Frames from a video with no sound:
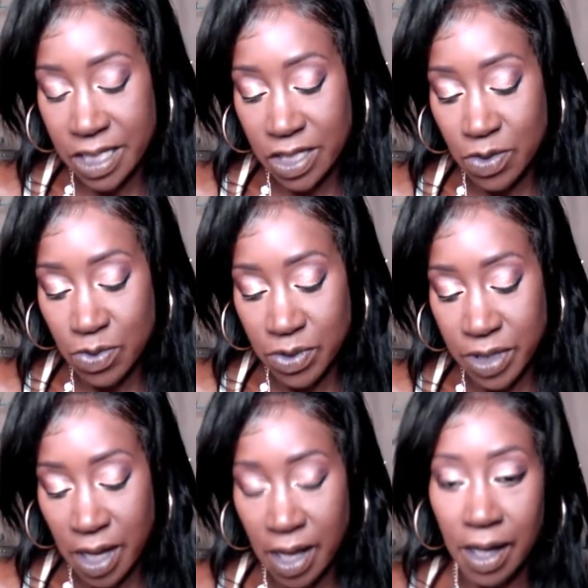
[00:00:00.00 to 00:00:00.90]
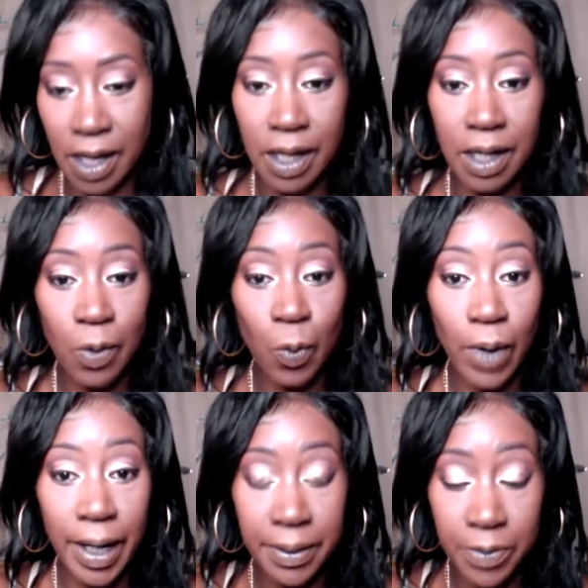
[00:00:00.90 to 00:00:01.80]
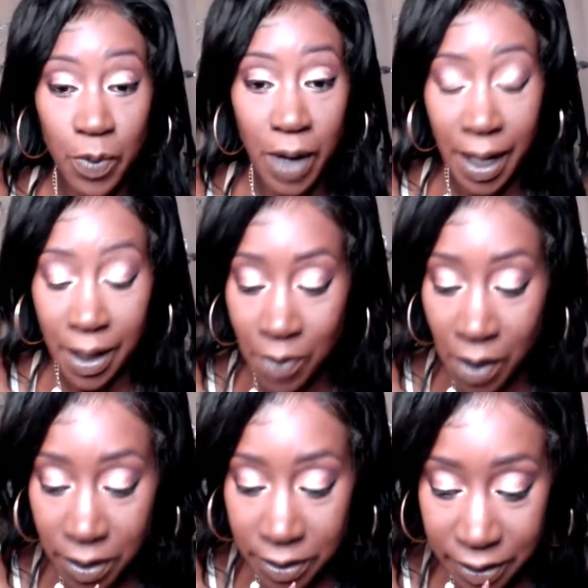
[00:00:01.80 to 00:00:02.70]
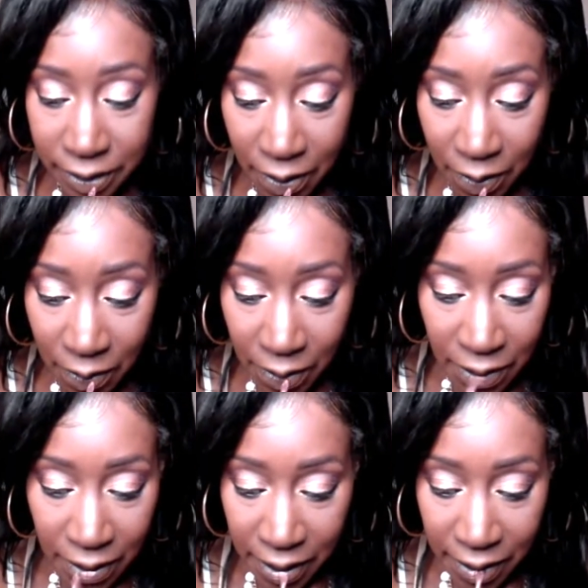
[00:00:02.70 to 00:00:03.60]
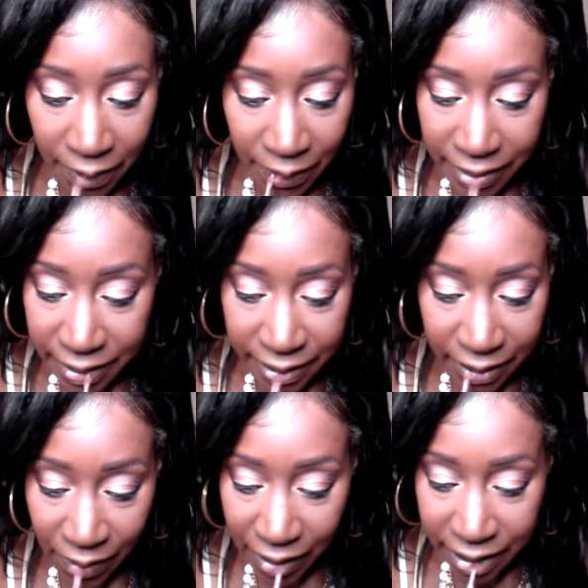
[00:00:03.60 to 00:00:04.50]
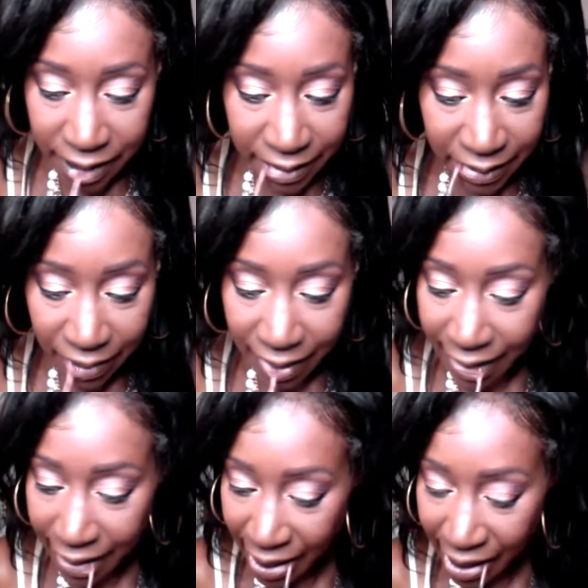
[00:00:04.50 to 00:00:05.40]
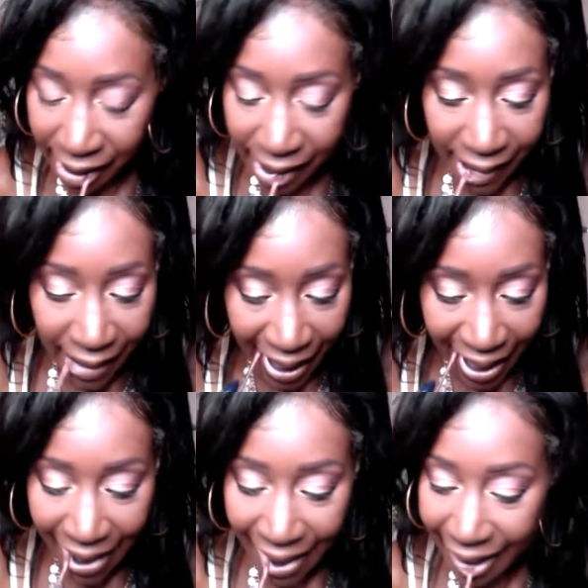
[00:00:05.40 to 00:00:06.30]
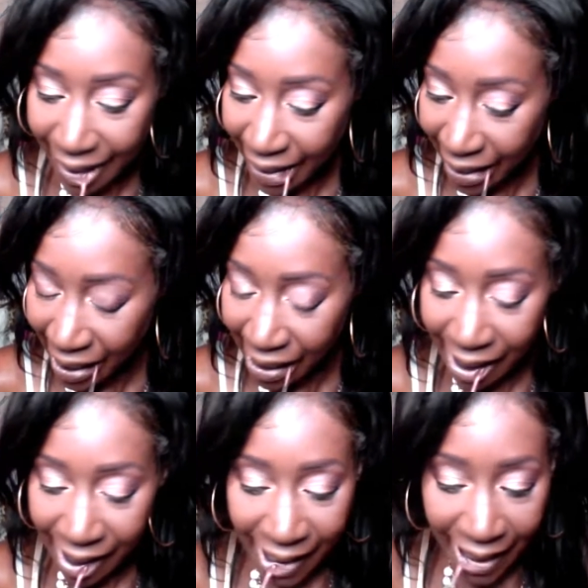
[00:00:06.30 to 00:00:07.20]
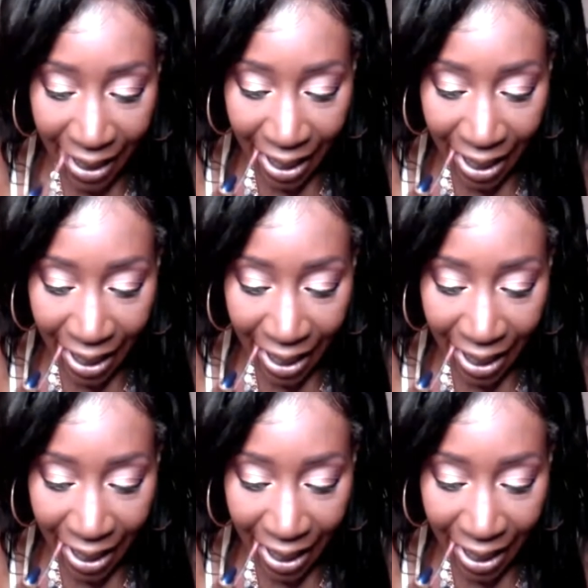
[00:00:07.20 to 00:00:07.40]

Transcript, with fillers: This is a cat suit, uh, wet and wild also we're just going to, uh,